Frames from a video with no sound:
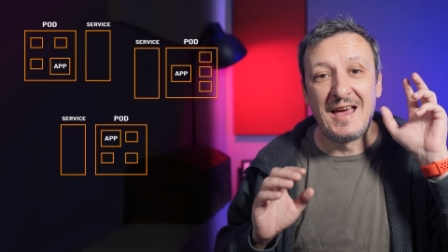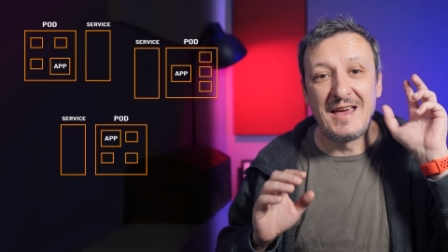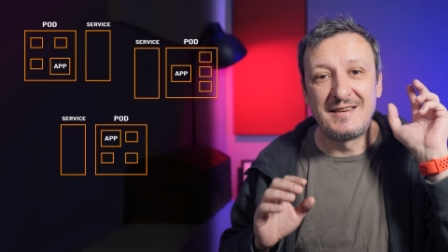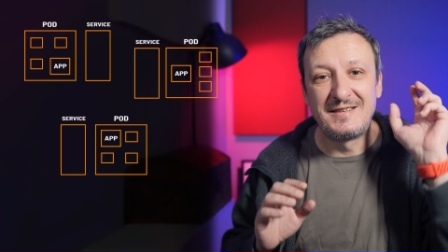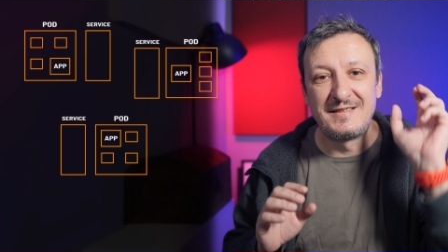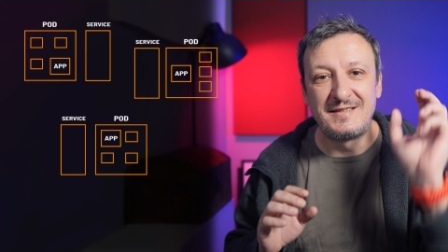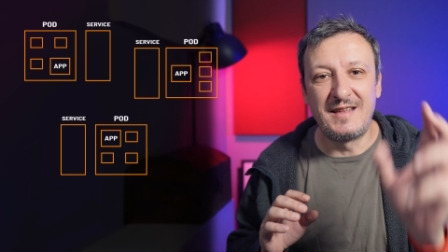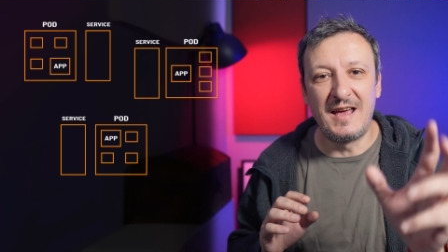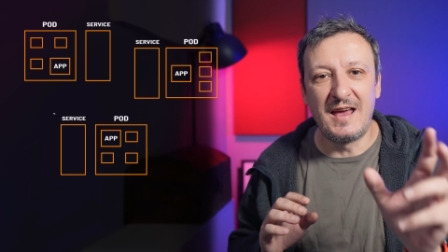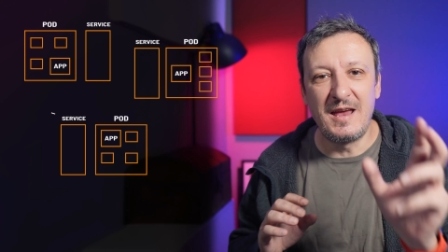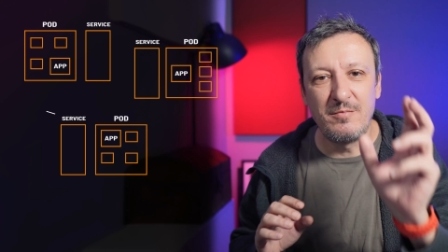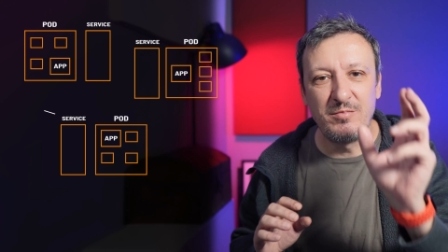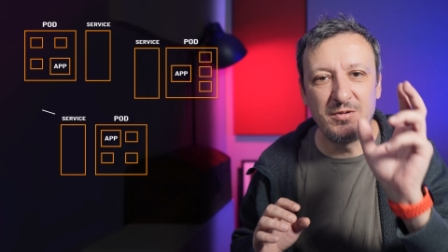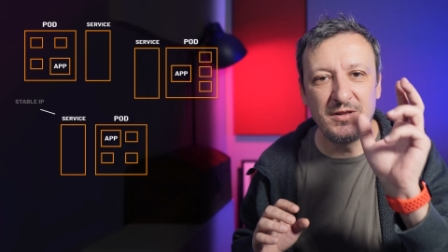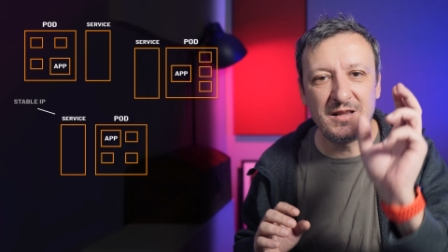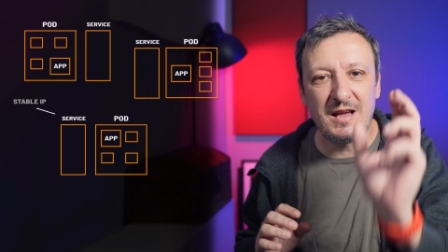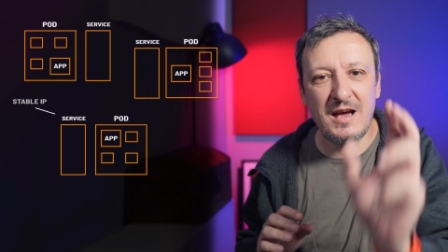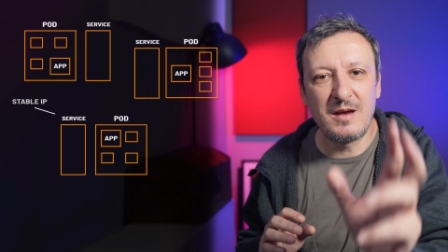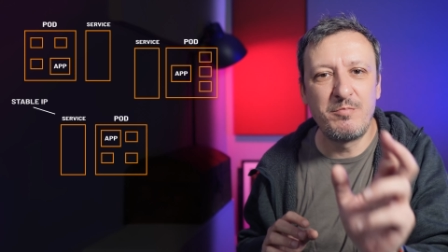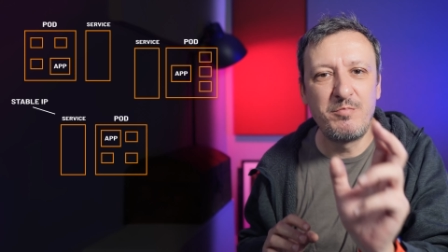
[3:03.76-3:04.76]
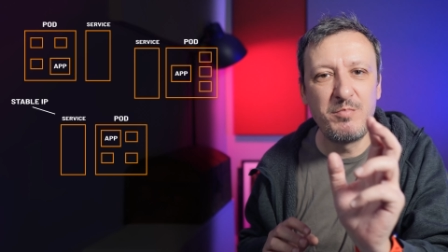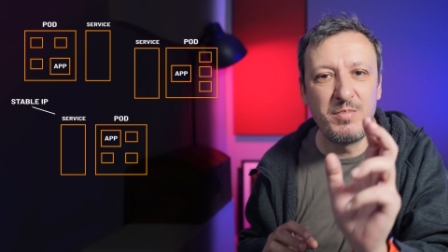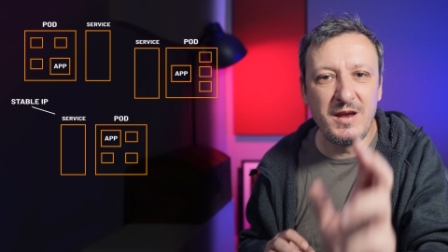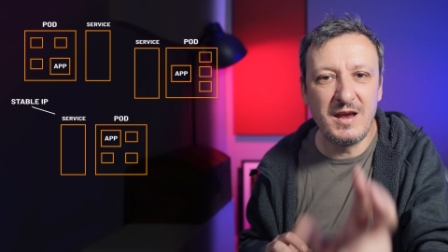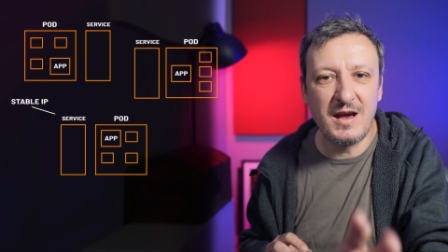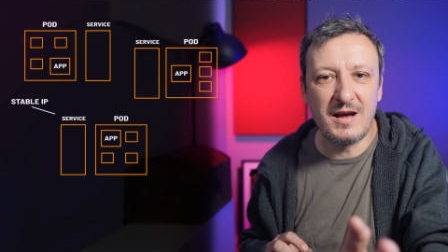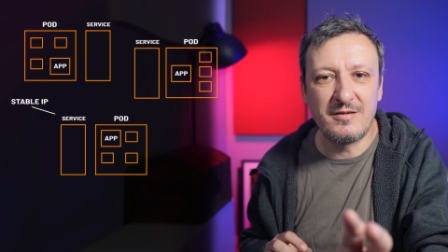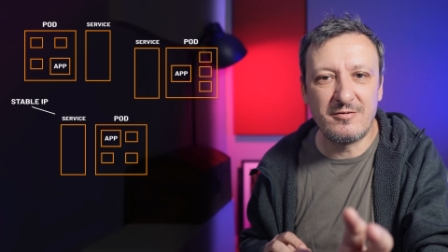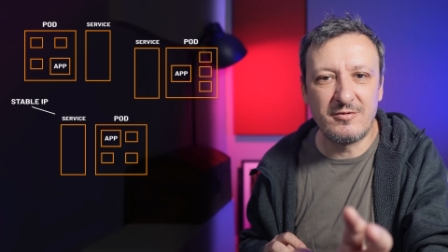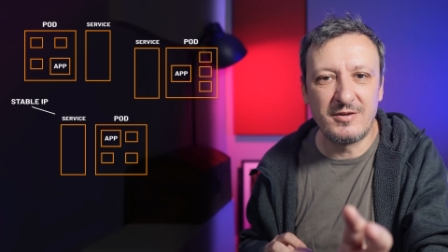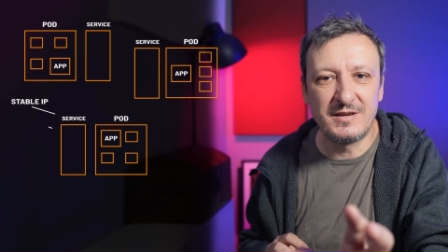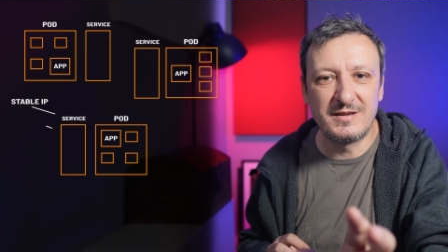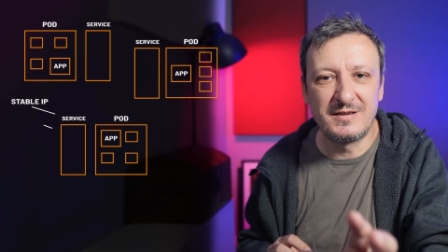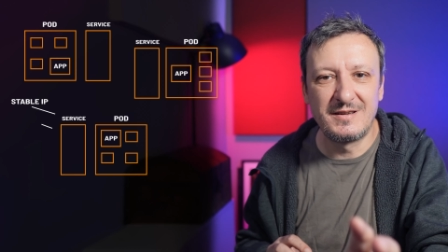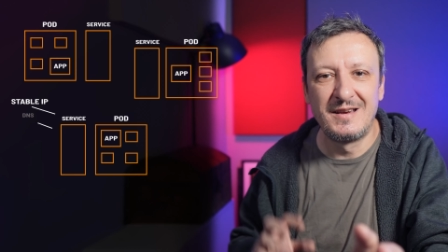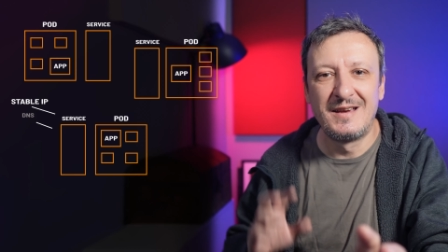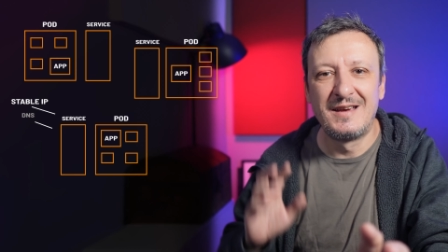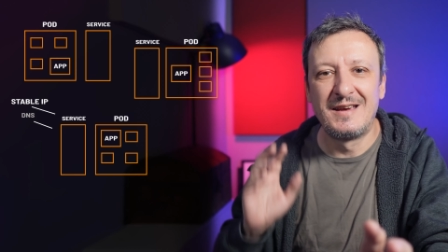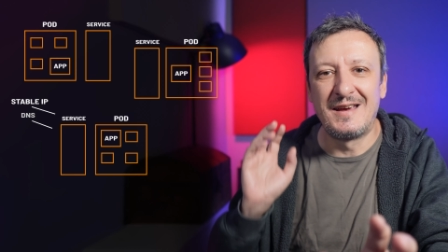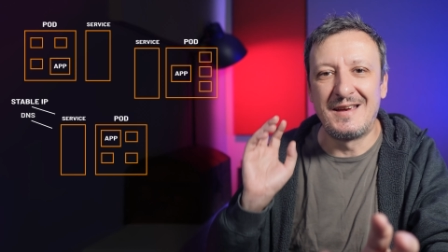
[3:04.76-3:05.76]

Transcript: a stable IP address